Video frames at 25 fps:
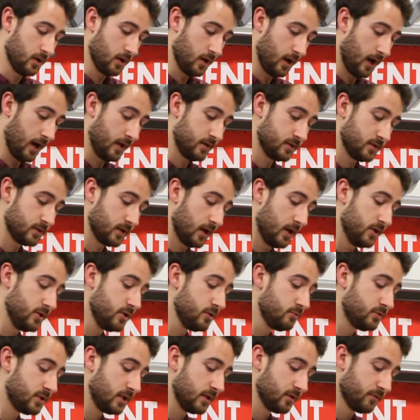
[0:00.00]
And a
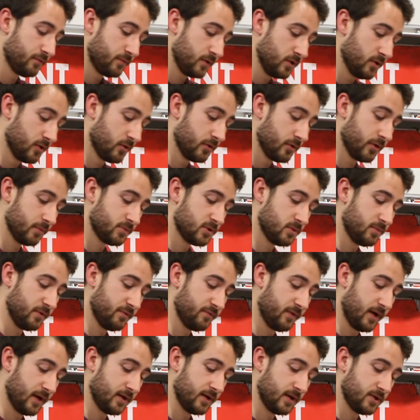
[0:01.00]
new deal for Europe to be
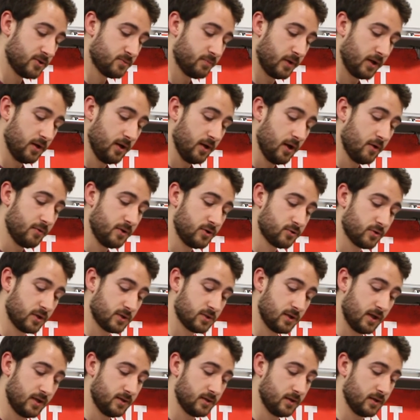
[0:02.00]
financed by low
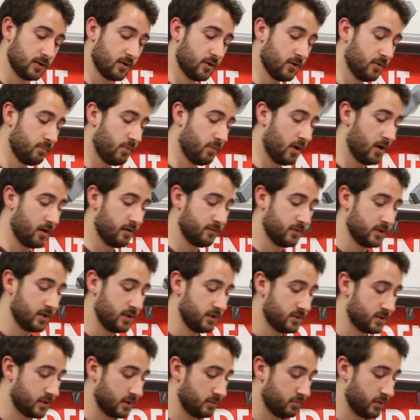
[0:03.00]
interest lending on the part of the
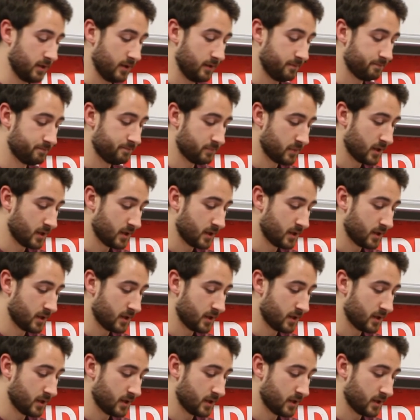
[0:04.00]
ECB.